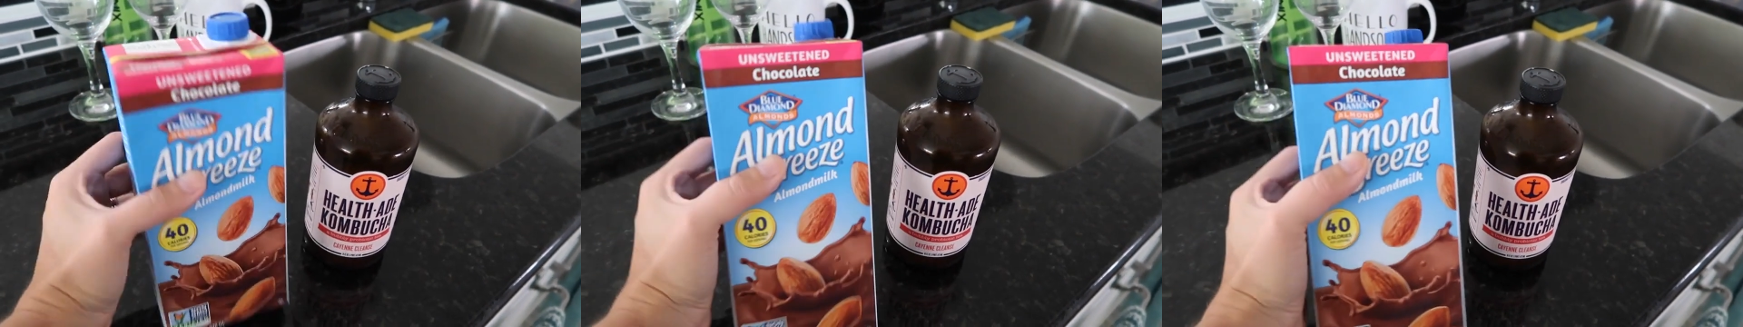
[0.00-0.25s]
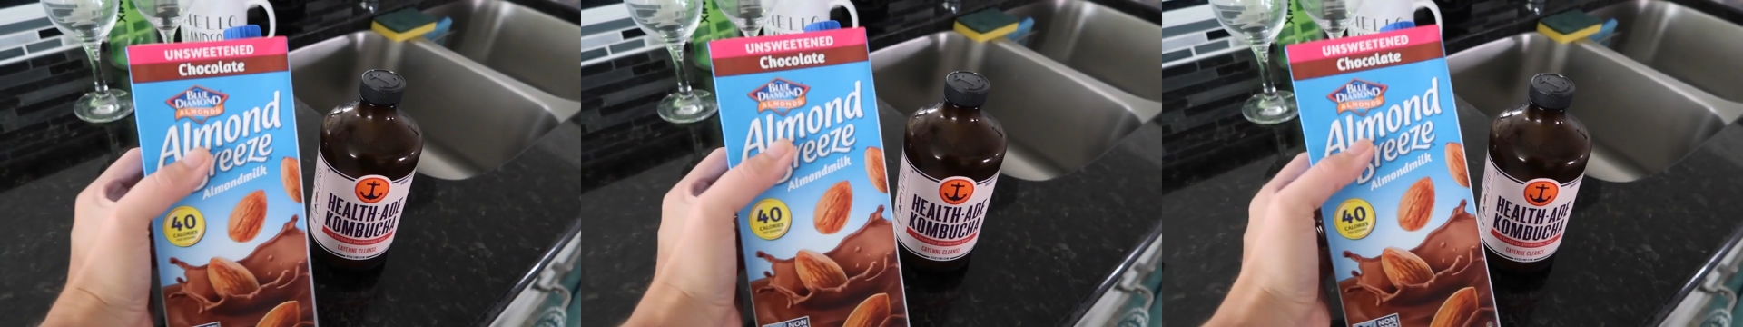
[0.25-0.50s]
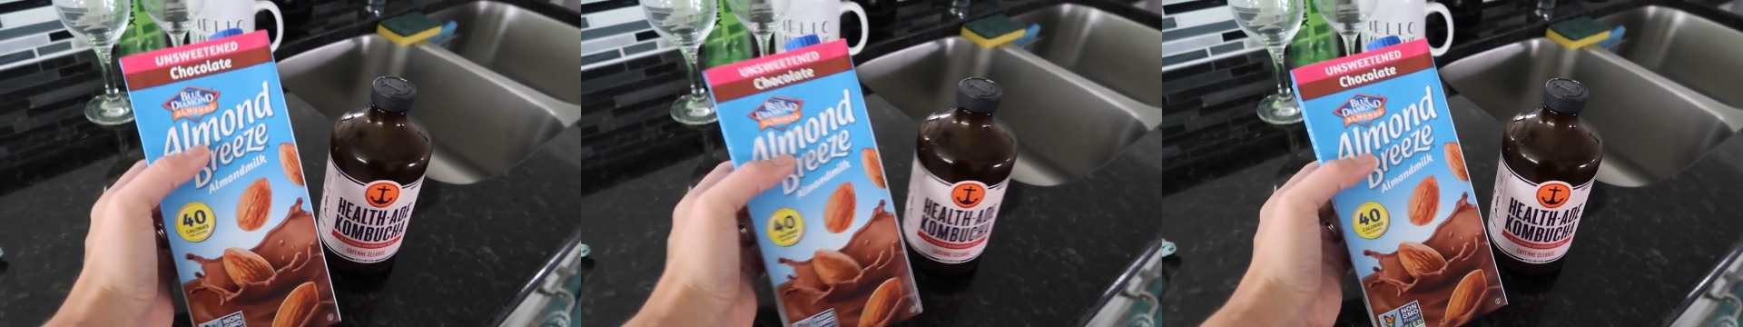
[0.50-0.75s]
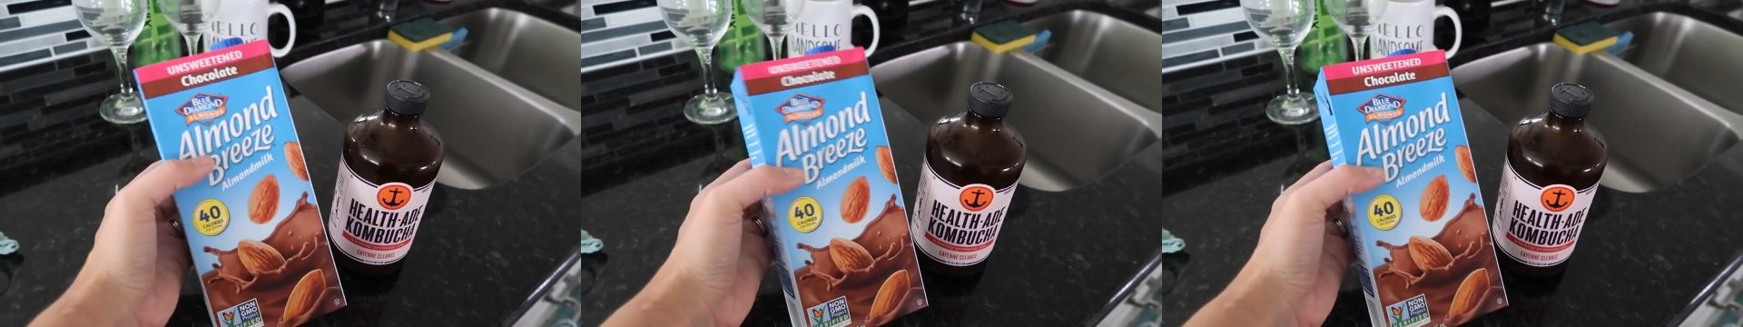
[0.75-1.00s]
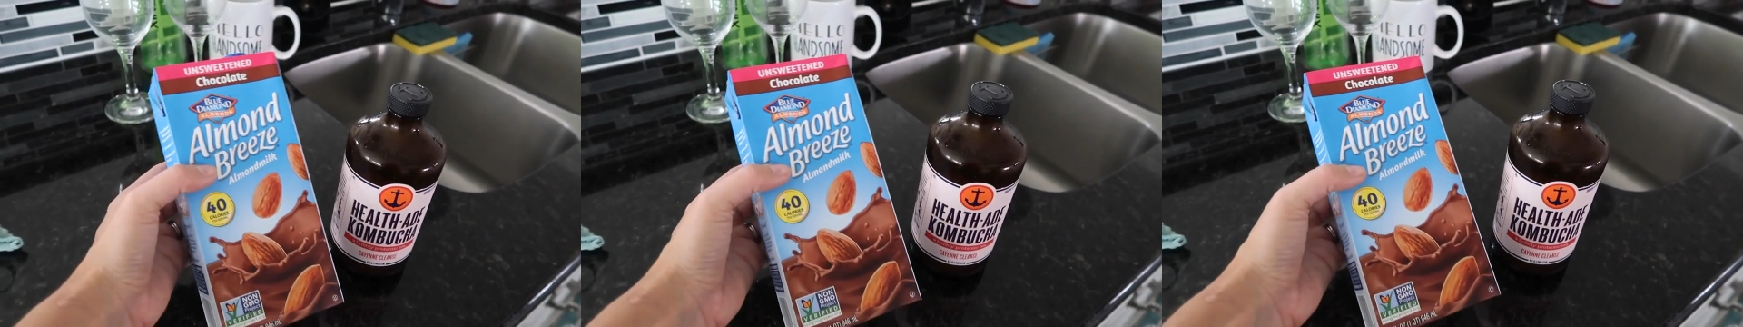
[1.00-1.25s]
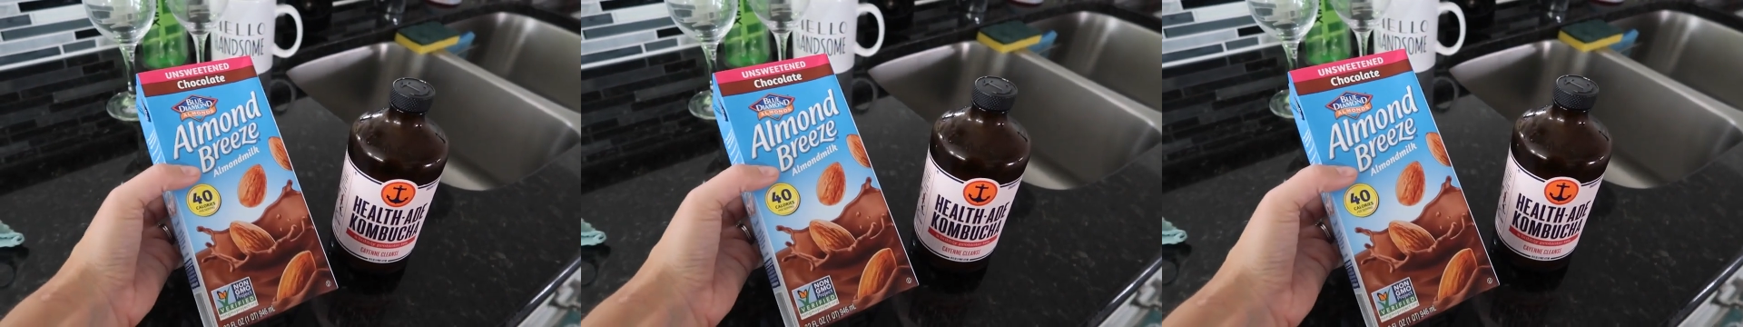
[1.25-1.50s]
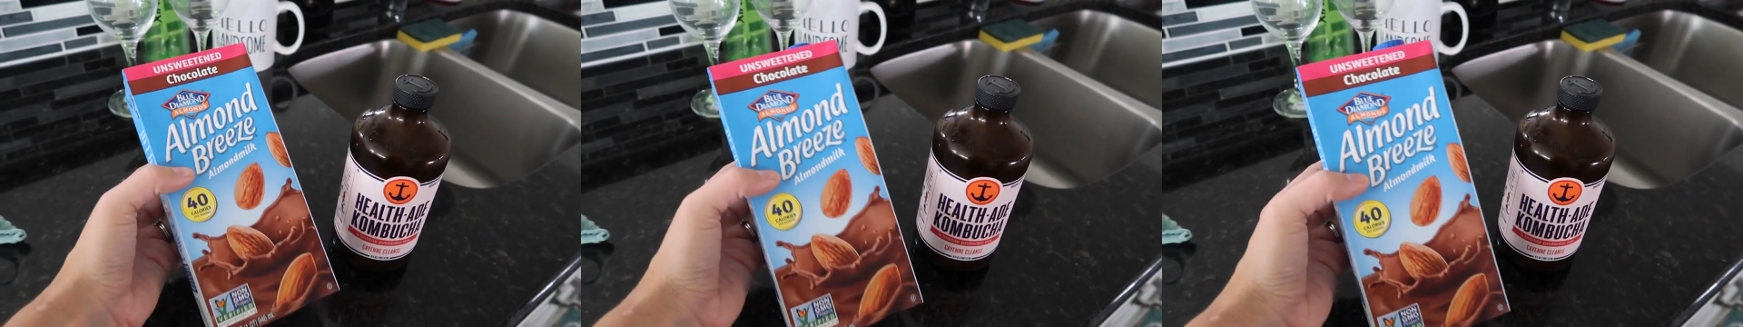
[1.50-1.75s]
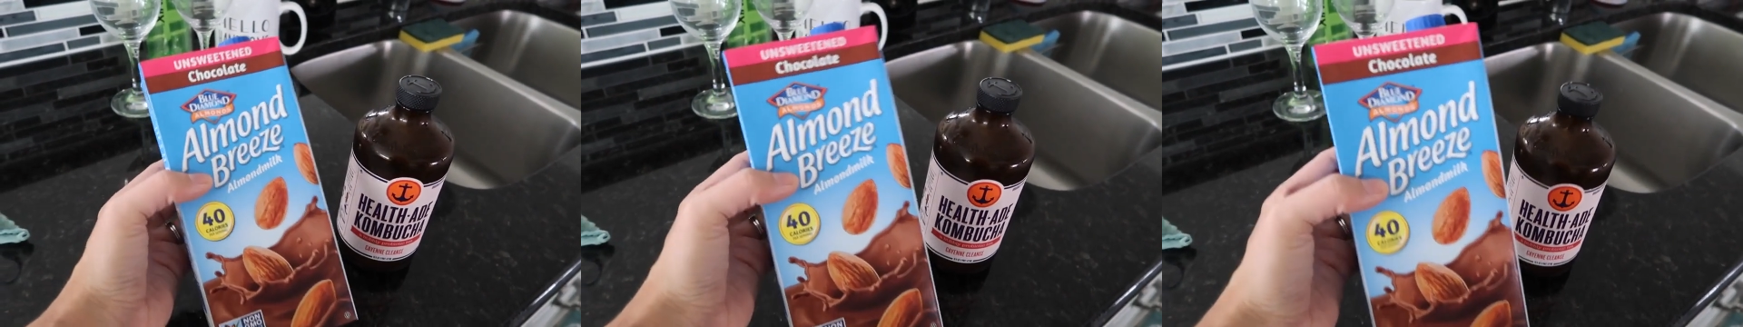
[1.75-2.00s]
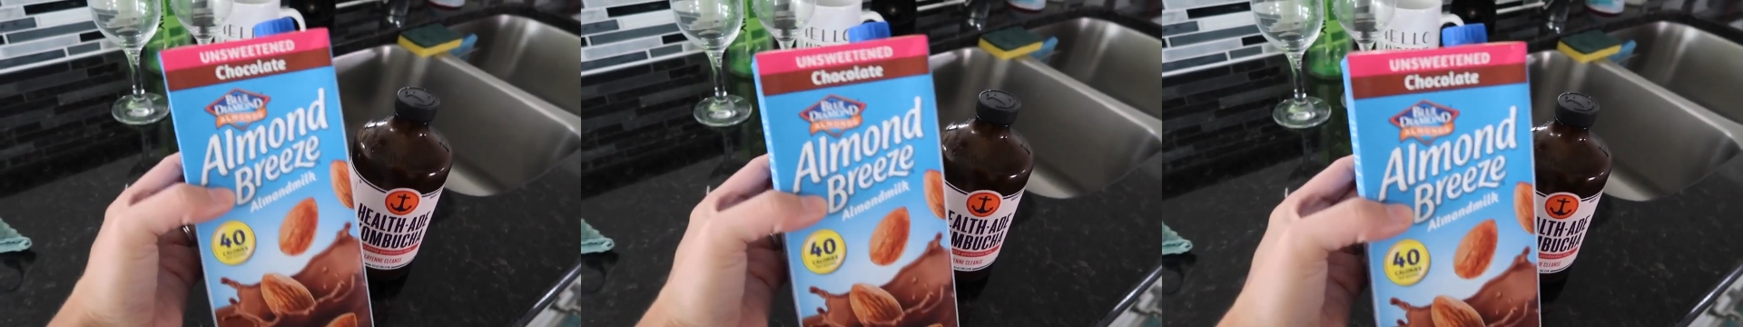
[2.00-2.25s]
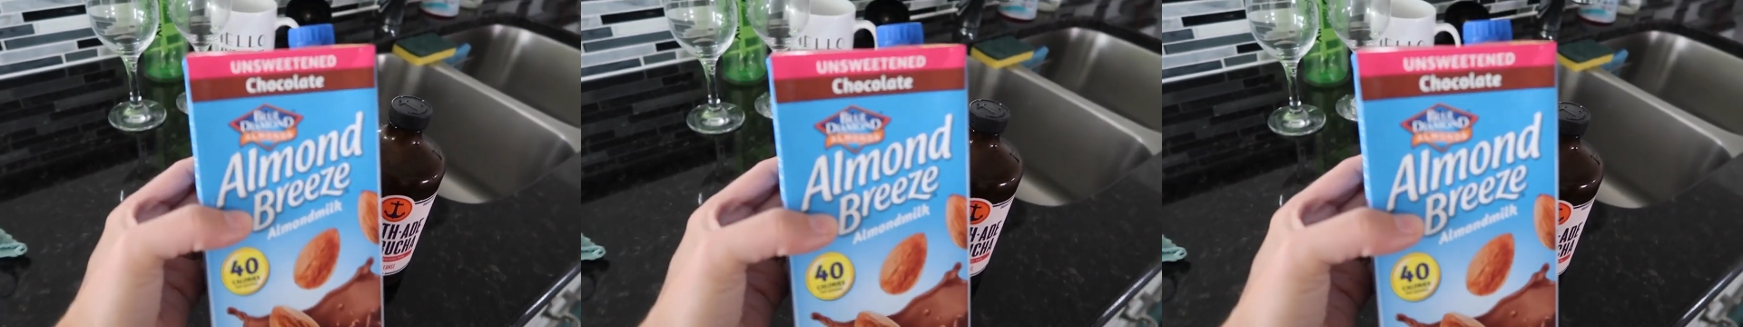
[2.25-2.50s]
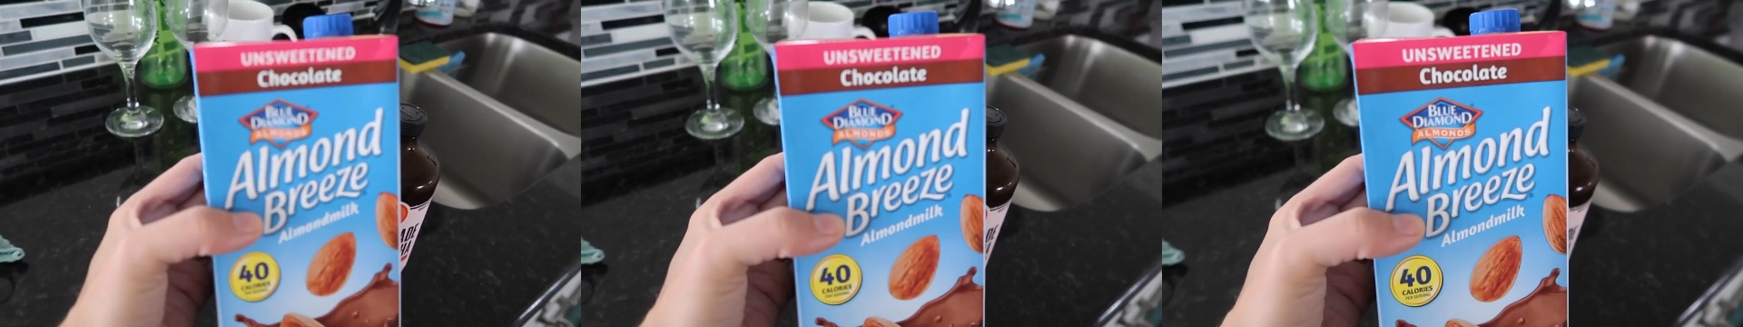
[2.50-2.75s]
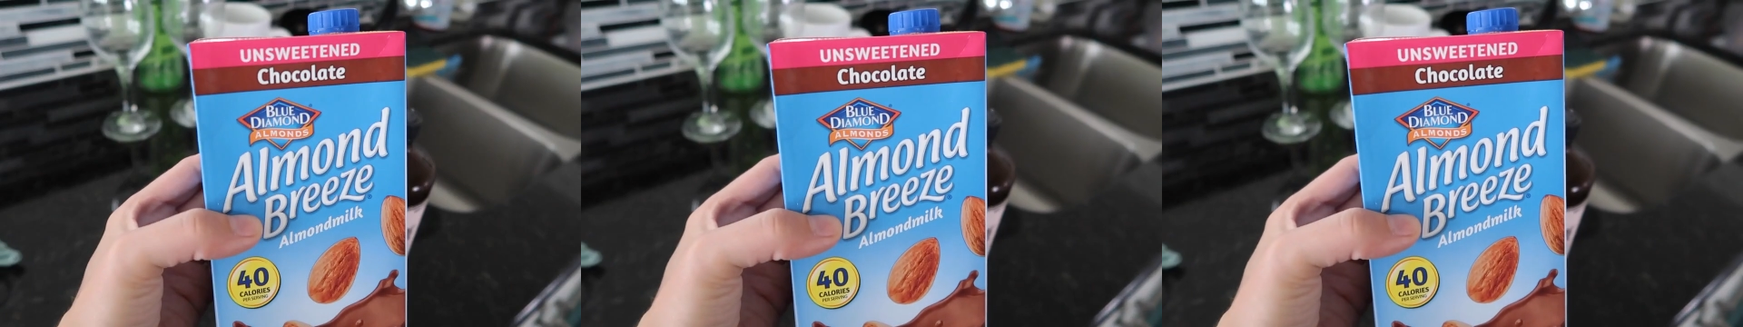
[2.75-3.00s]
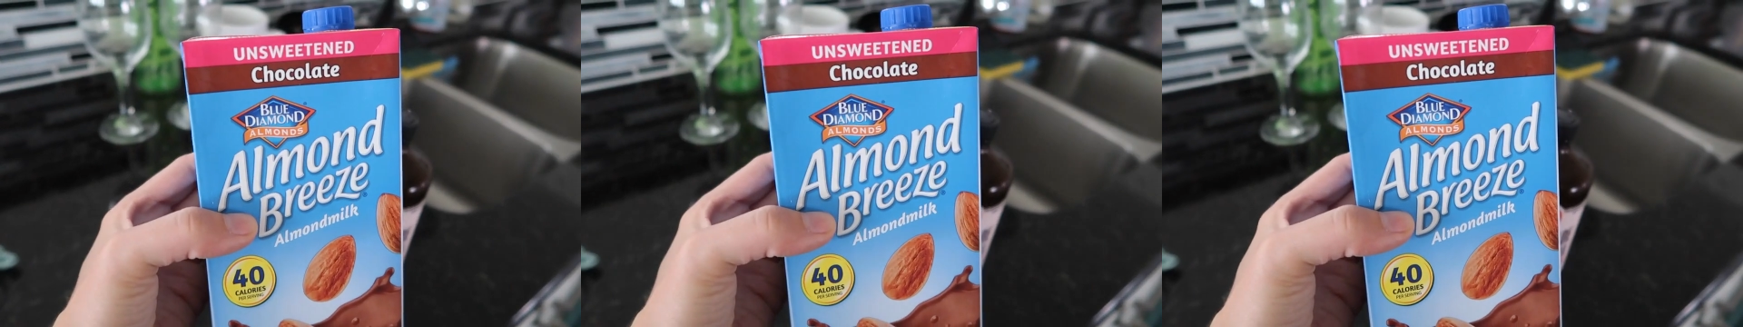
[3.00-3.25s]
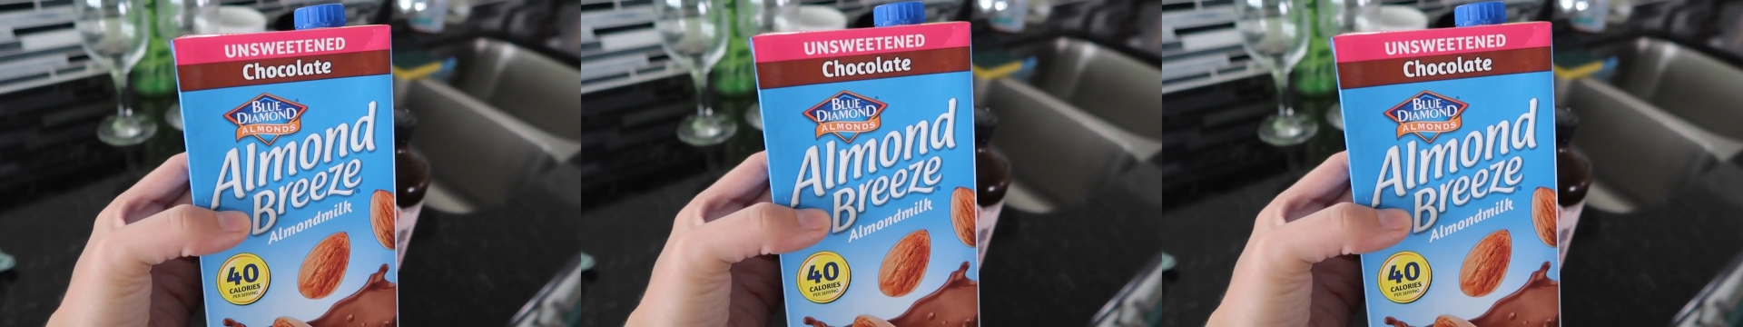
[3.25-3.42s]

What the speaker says: Nobody's mouth can be seen.